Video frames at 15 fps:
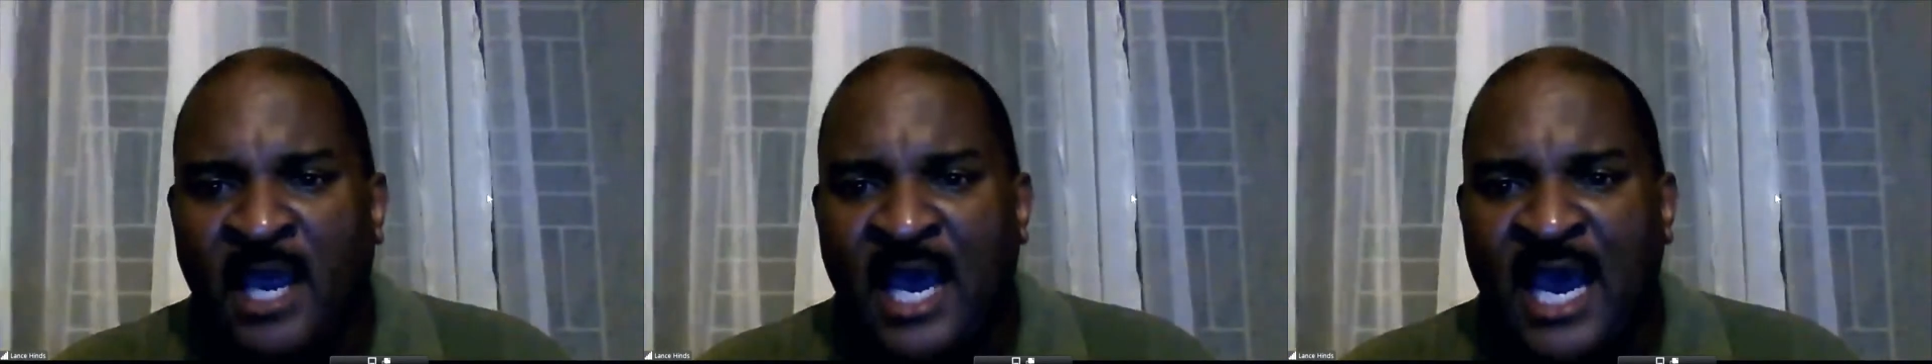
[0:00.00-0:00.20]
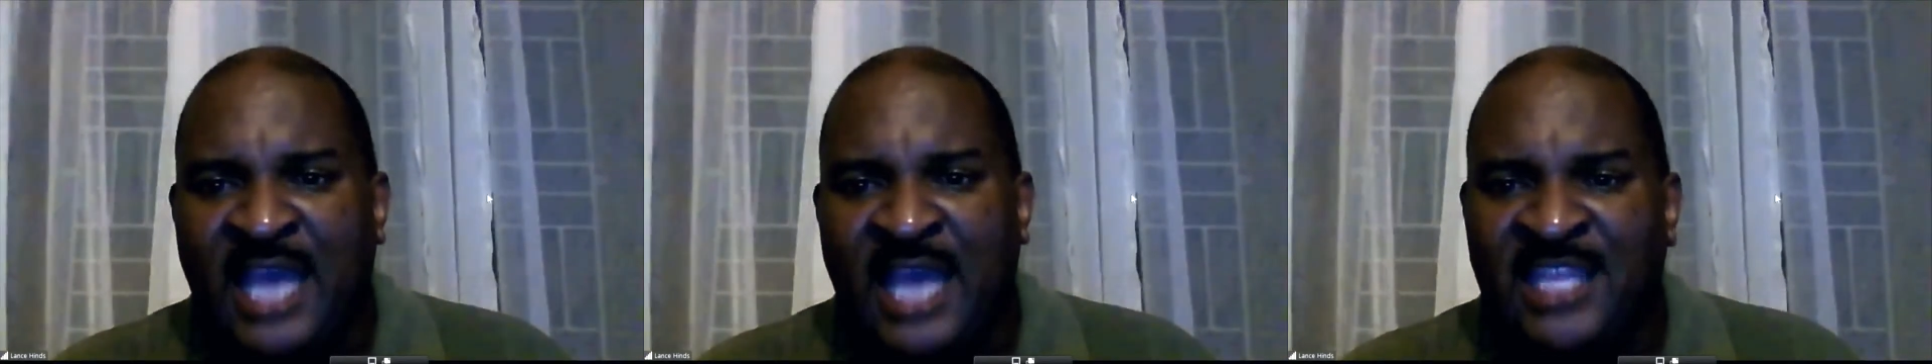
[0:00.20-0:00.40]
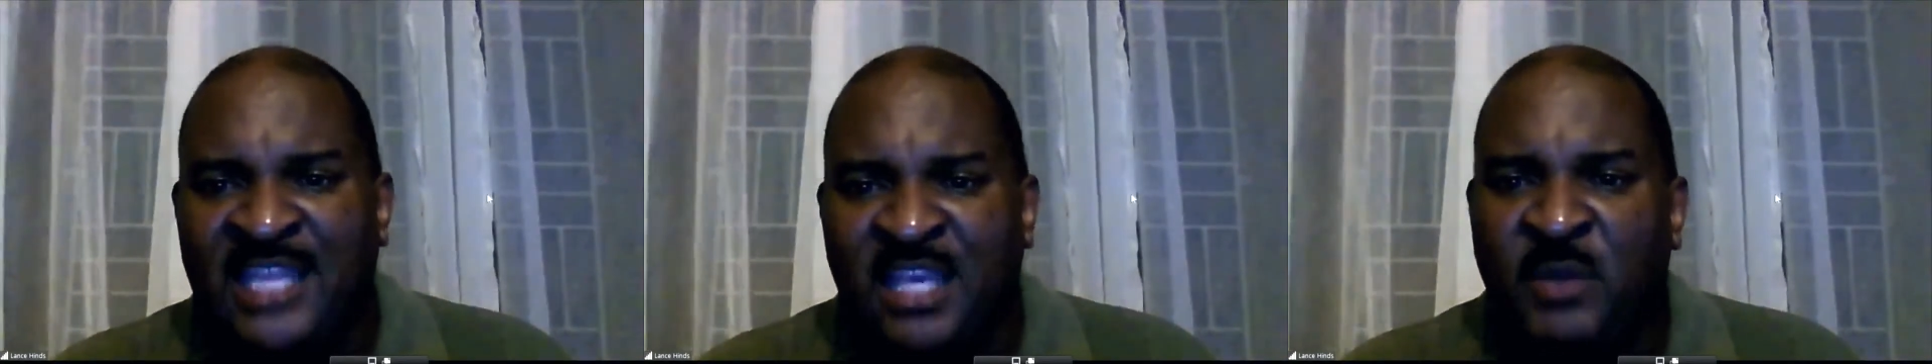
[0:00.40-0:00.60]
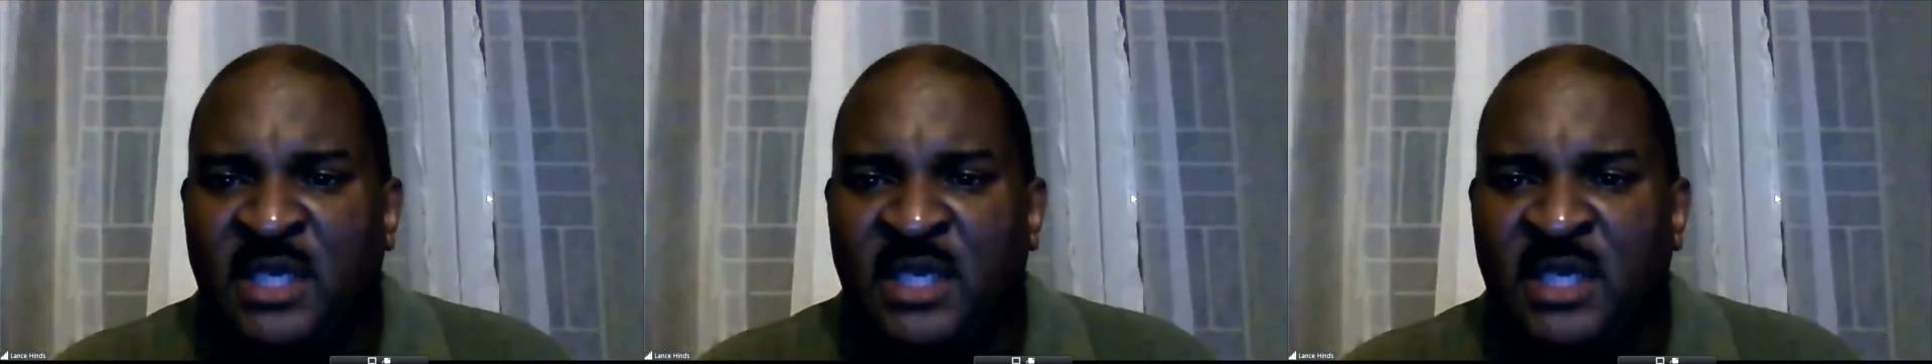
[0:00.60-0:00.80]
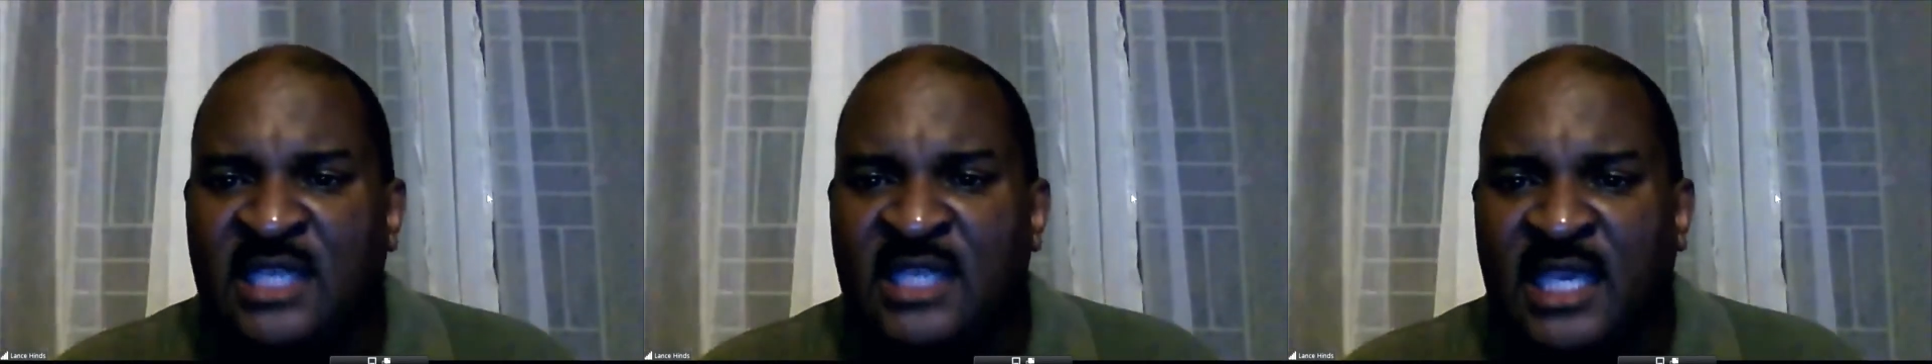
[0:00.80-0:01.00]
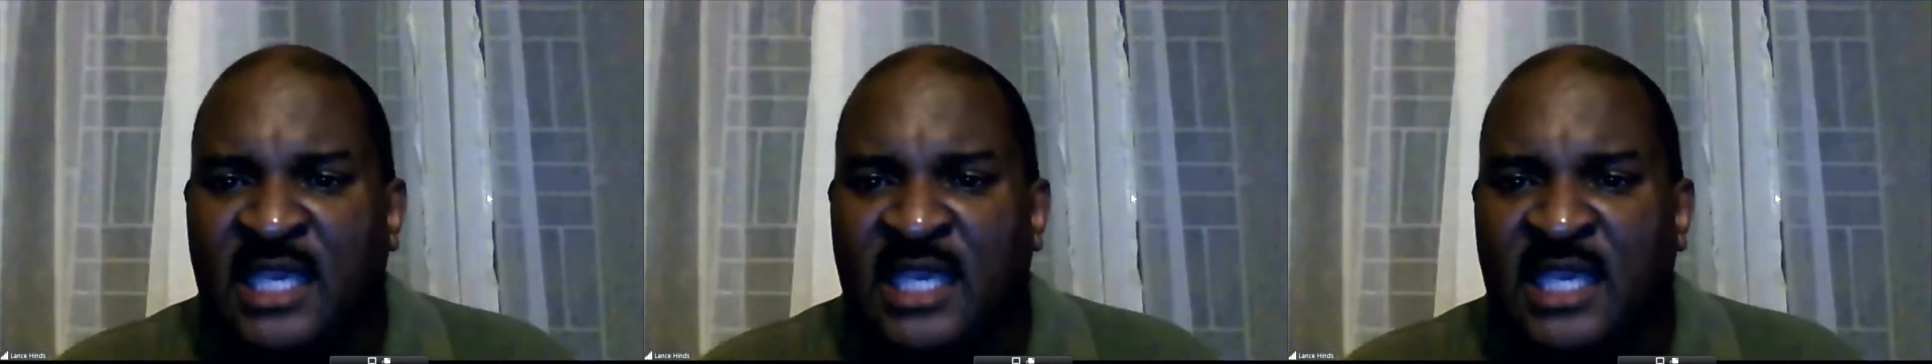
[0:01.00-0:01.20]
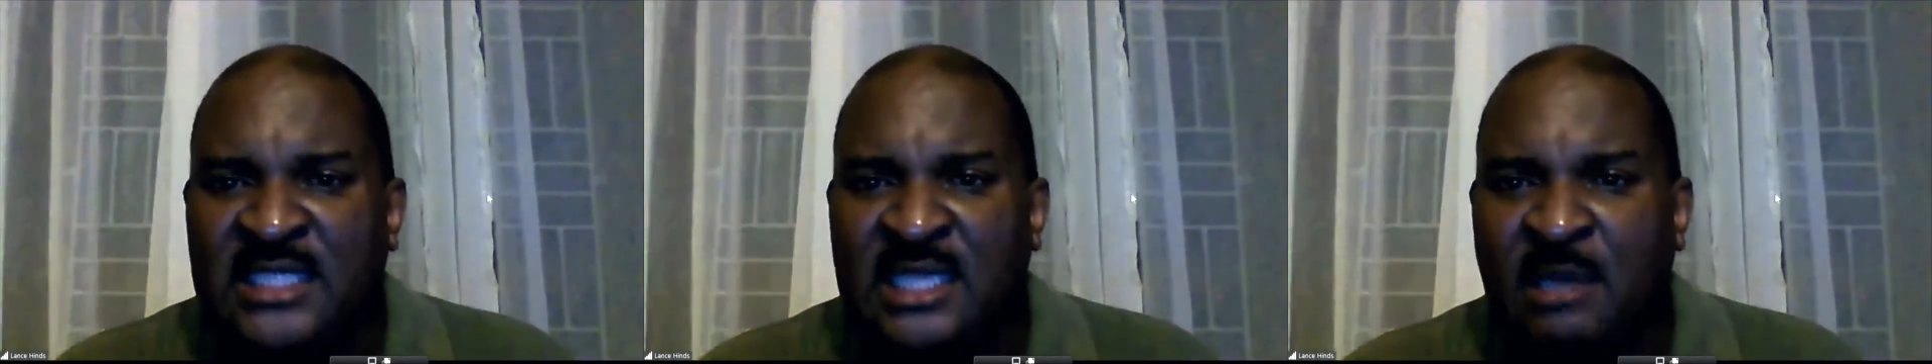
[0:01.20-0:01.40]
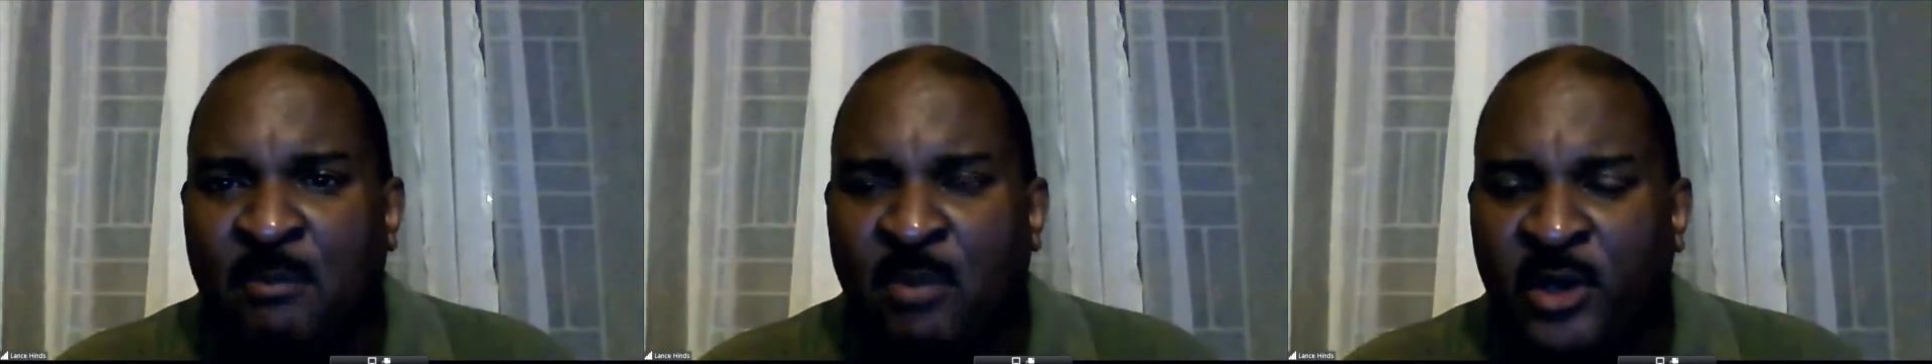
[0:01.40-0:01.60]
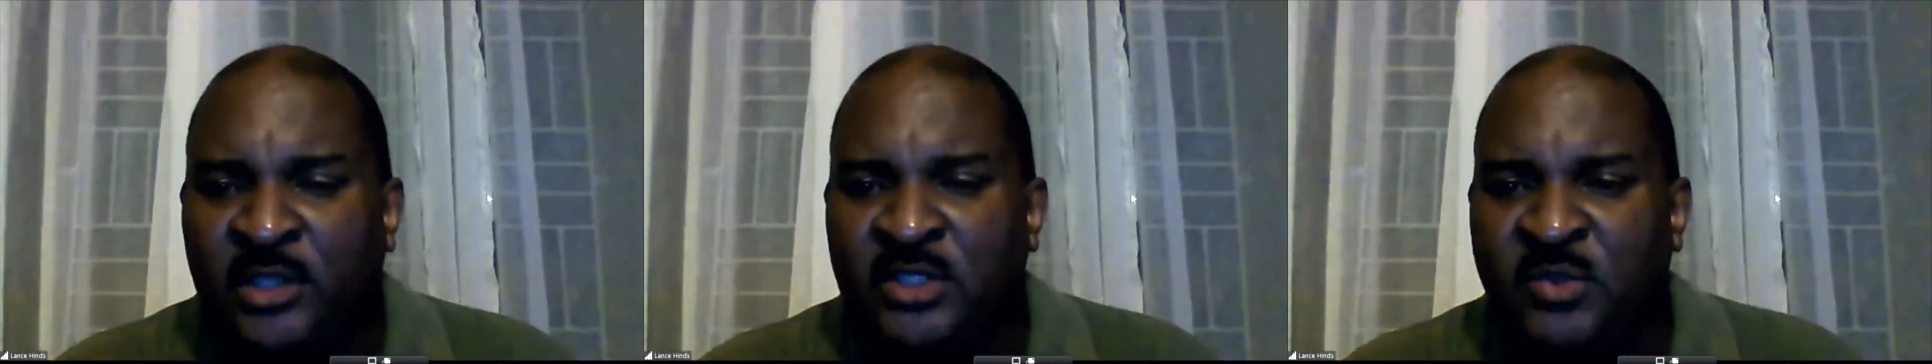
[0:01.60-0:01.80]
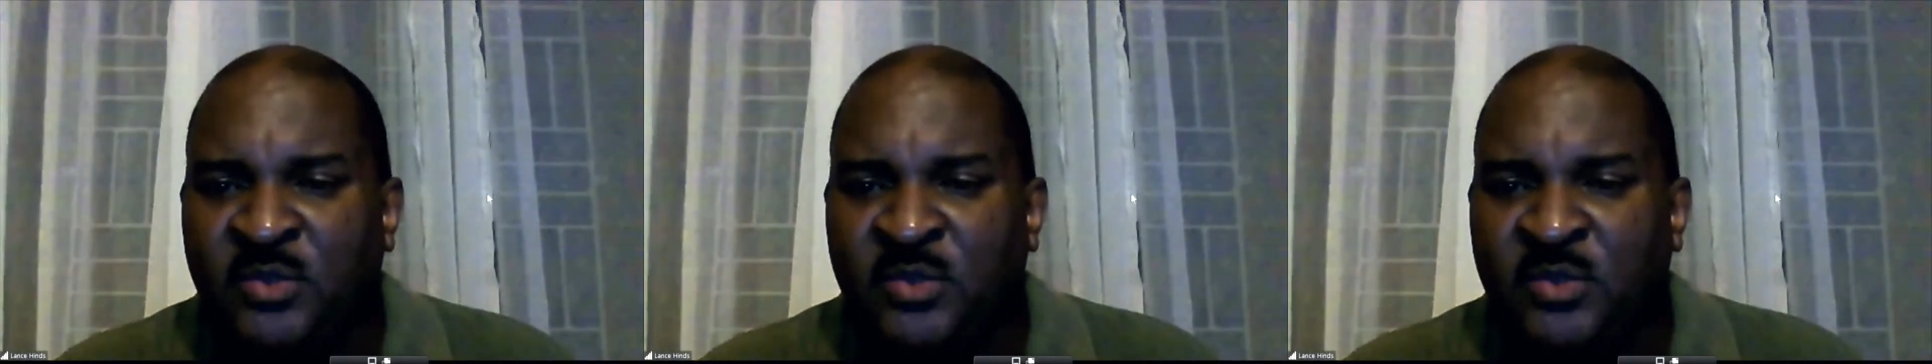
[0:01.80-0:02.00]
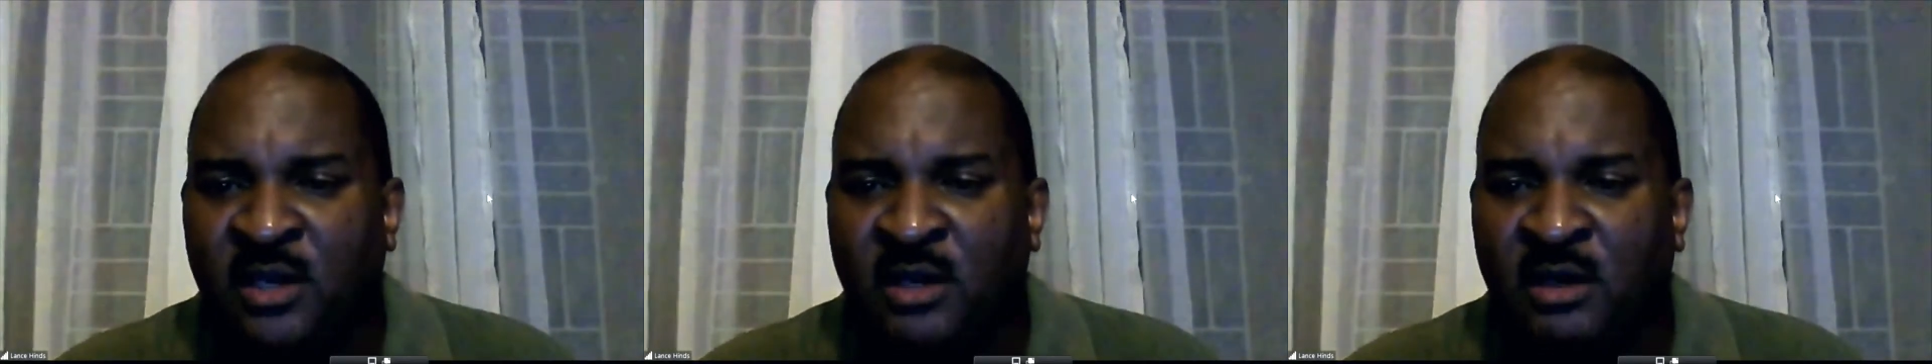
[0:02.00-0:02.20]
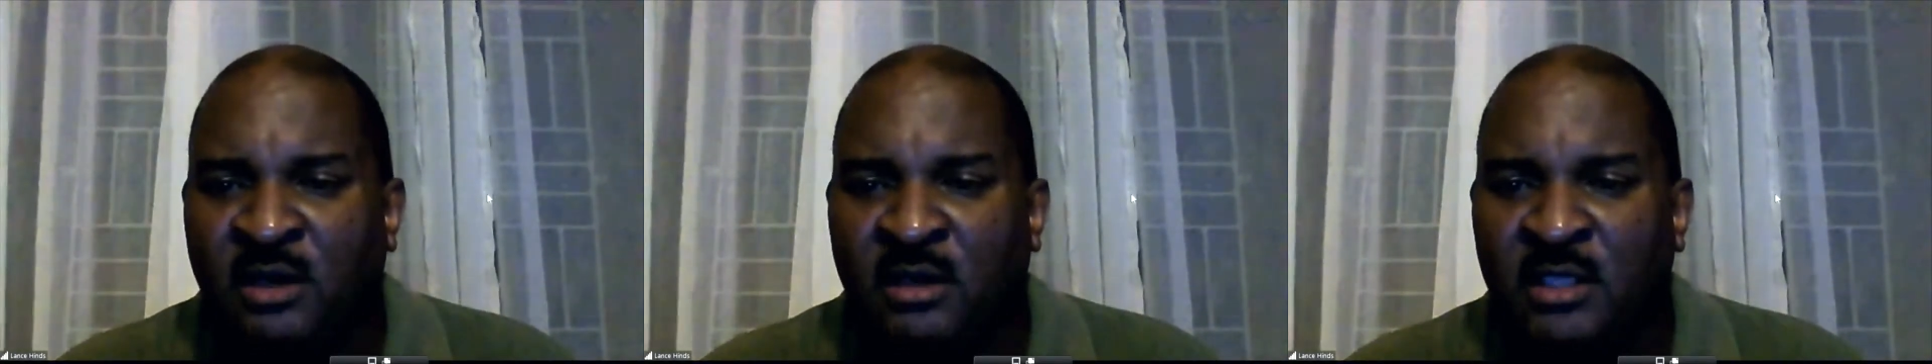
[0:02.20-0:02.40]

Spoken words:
I think we need to get to a point where